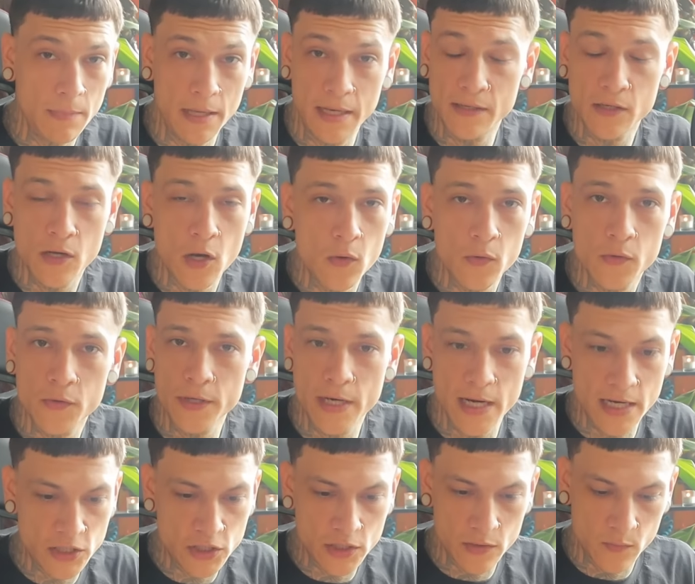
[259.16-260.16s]
in
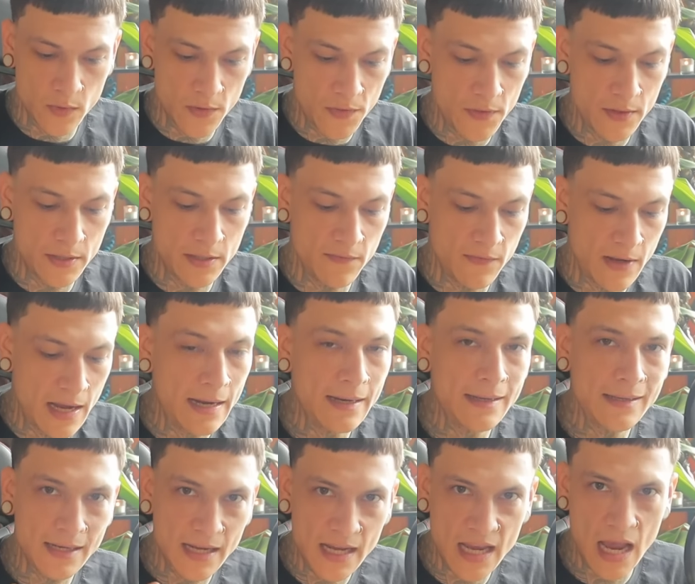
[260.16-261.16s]
co-creation with the
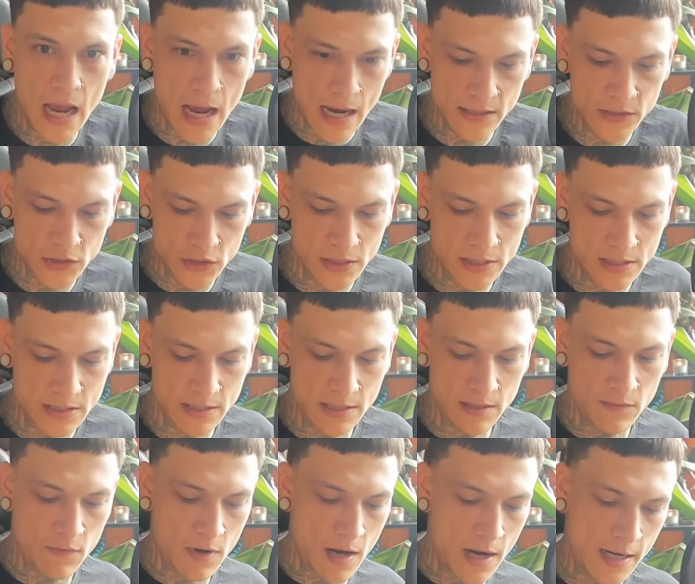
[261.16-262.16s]
divine
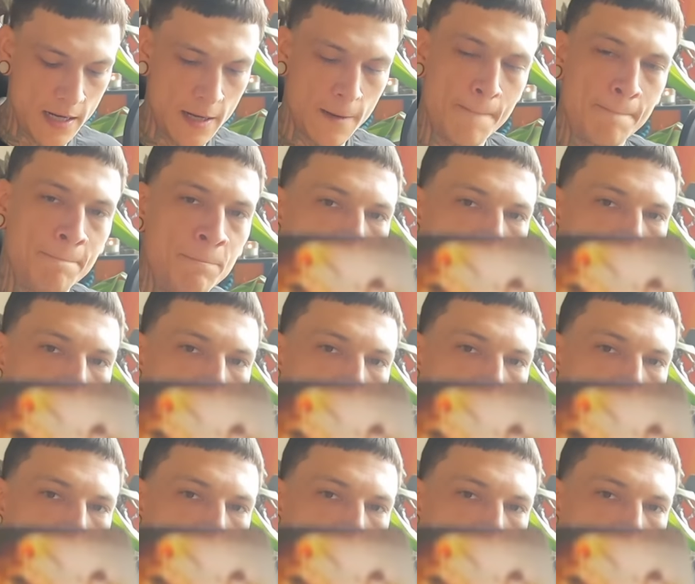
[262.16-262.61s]
consciously, right?